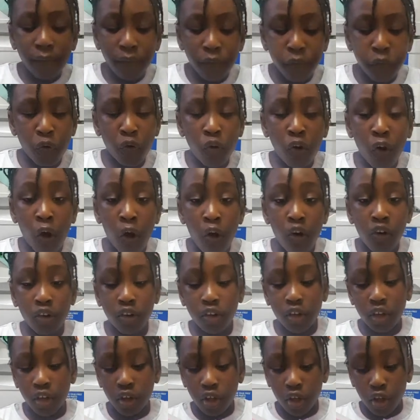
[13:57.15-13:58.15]

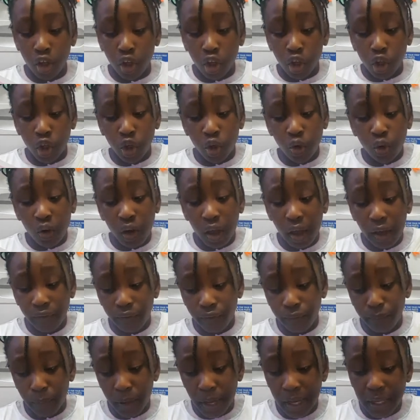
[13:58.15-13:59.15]
Frog, you
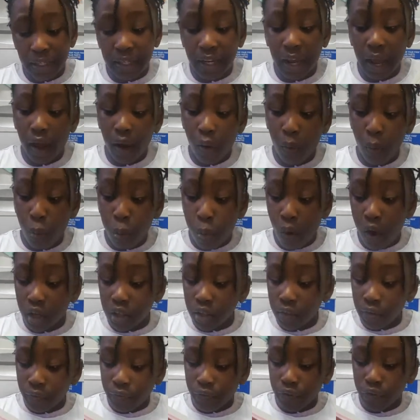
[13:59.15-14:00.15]
have made a
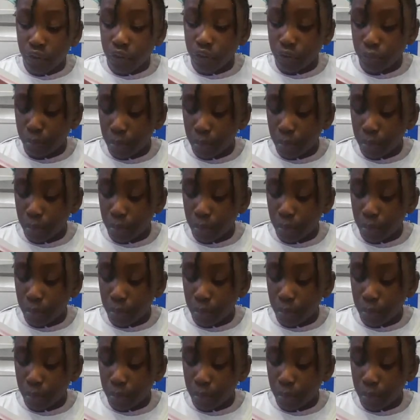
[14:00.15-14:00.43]
wonderful